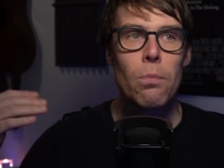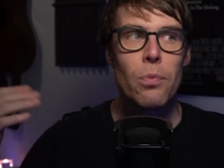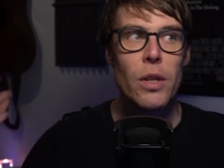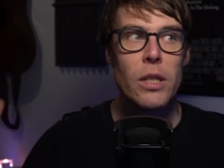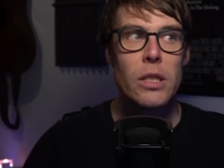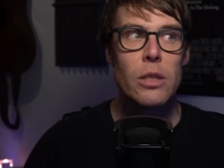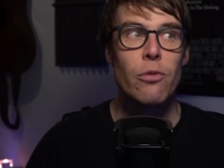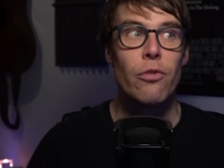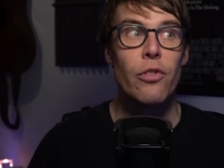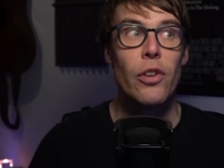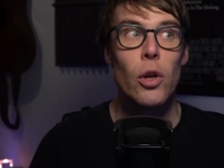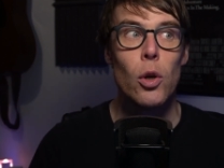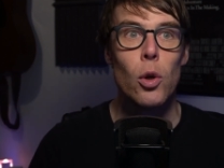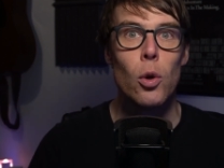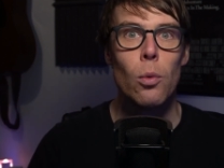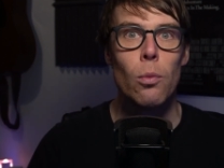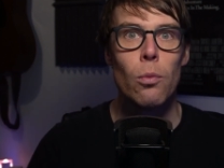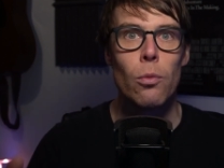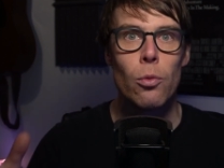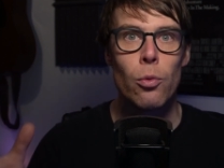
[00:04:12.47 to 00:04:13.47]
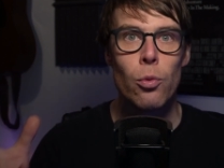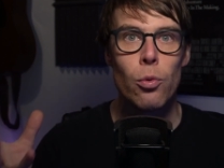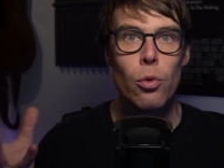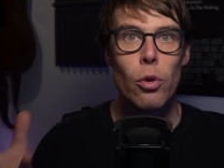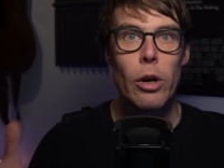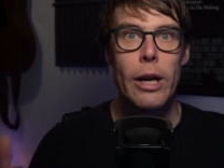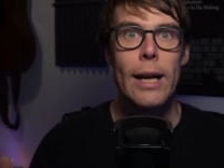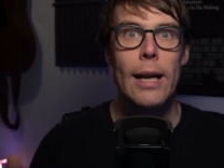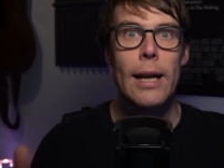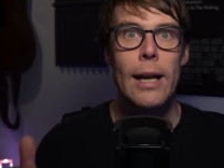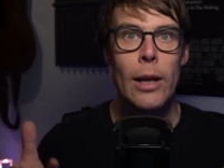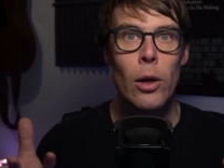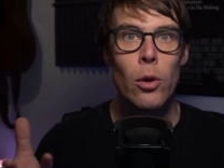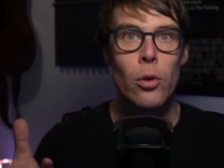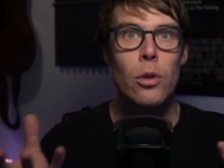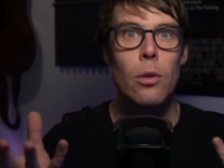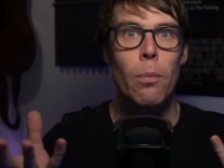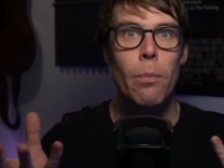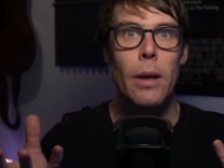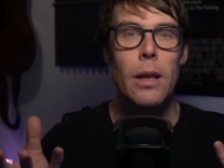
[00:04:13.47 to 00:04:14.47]
This film really
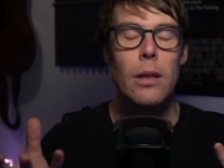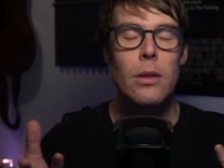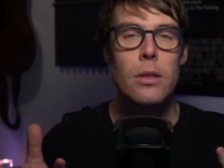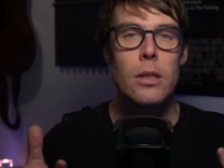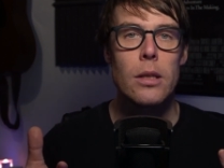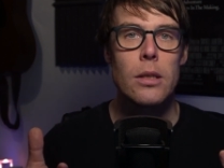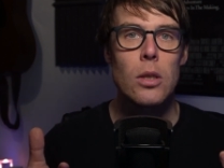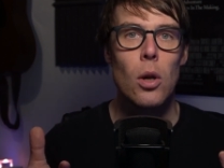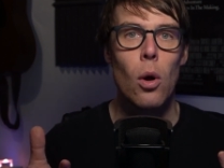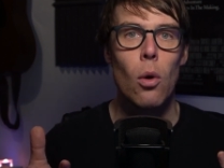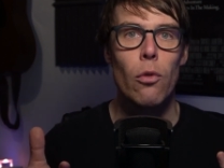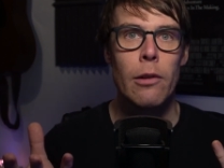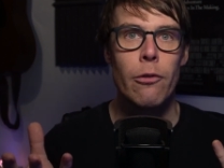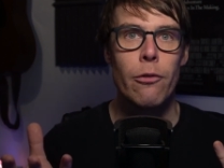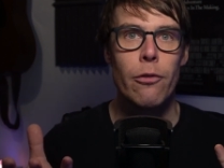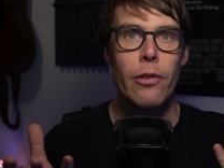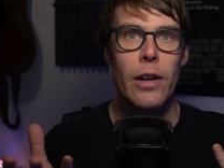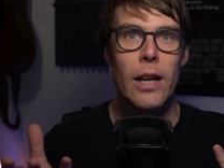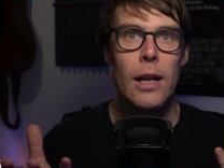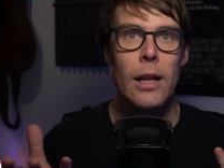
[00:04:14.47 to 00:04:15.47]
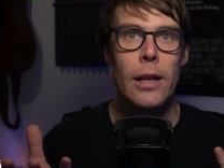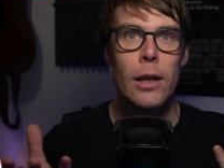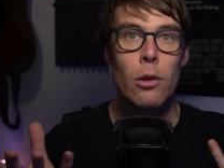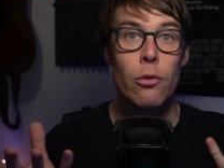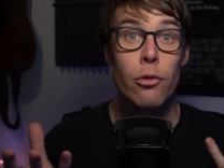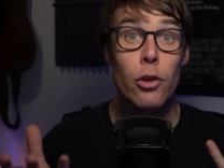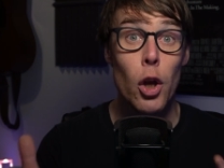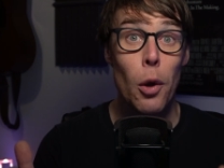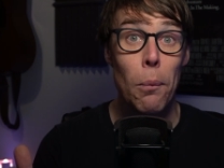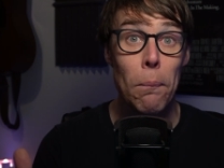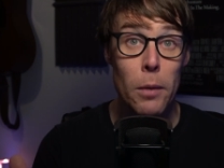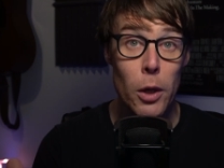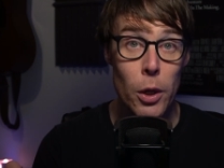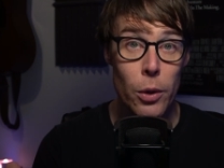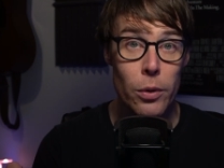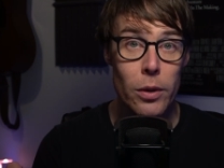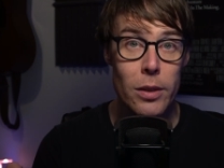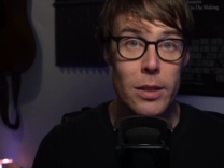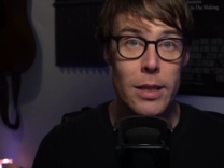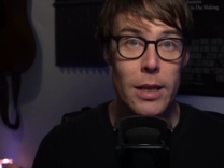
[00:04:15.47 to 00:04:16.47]
underpins this whole feeling of
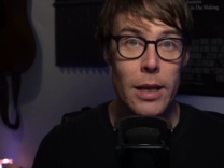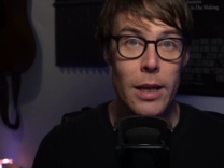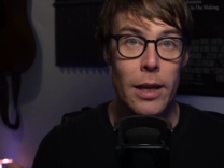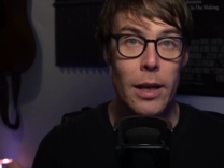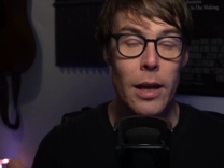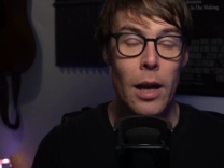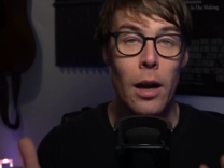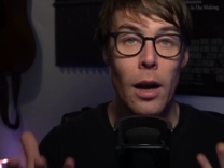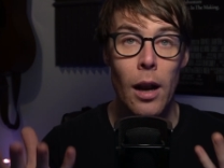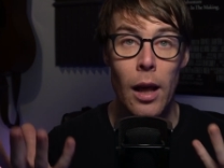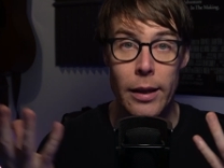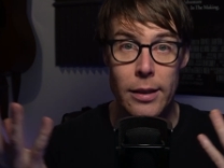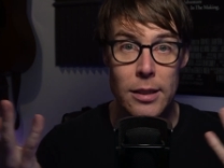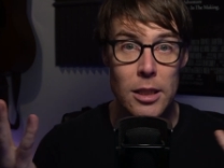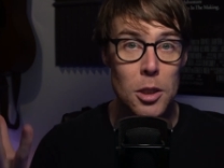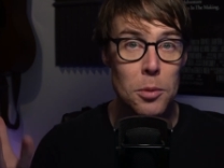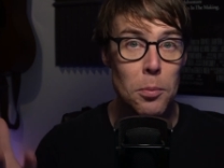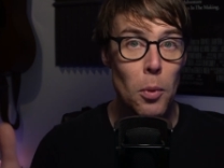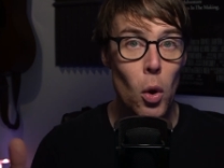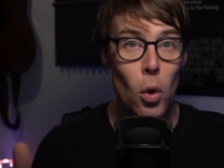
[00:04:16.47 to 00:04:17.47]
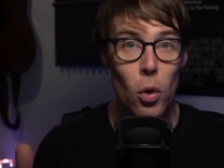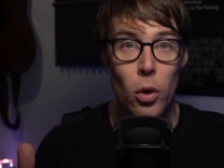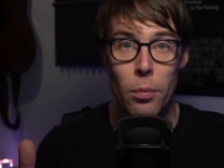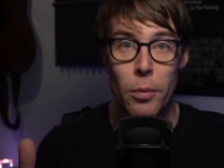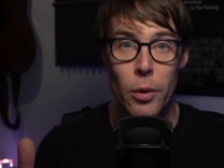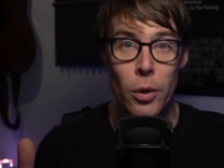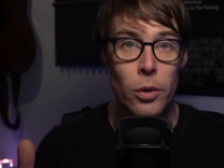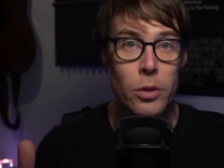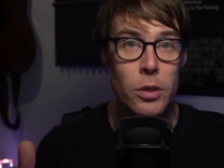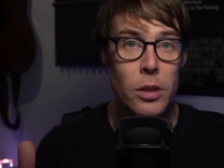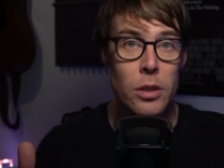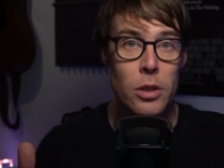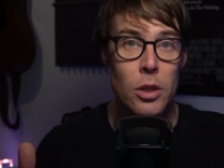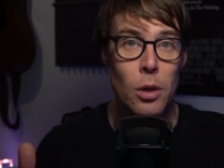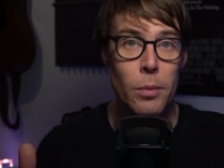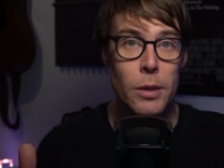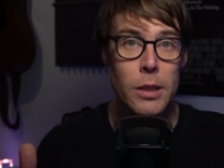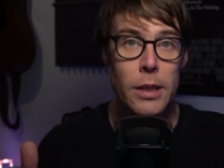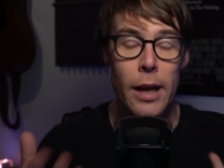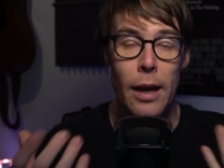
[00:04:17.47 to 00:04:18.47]
community and like small communities
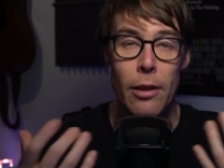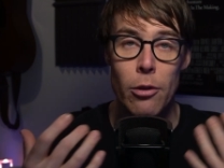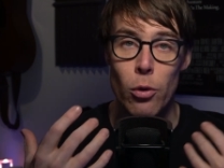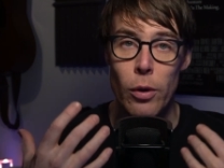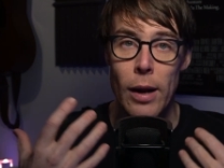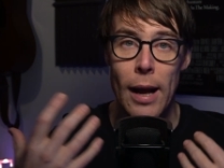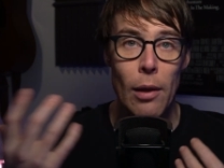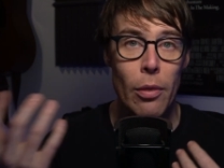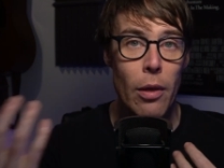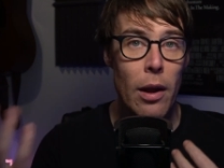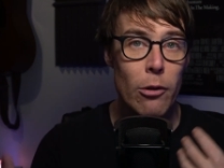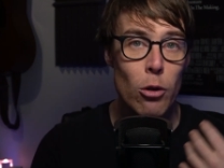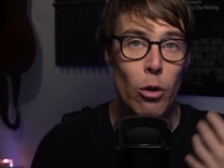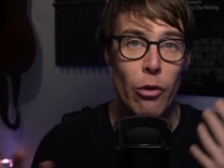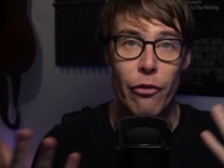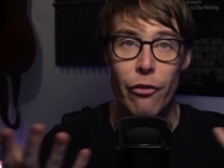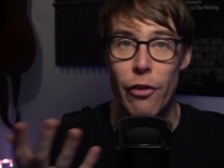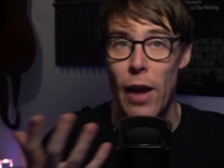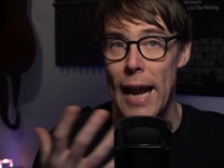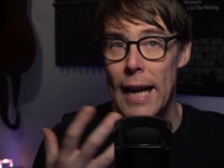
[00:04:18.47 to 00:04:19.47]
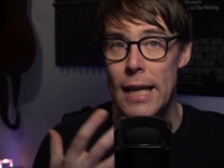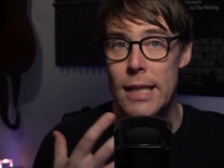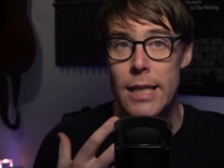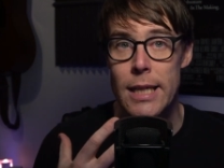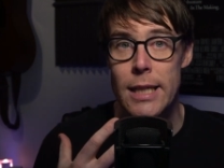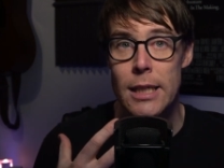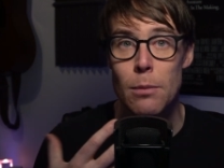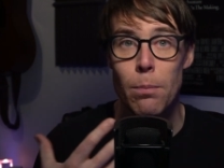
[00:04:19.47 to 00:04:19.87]
coming together and how they're affected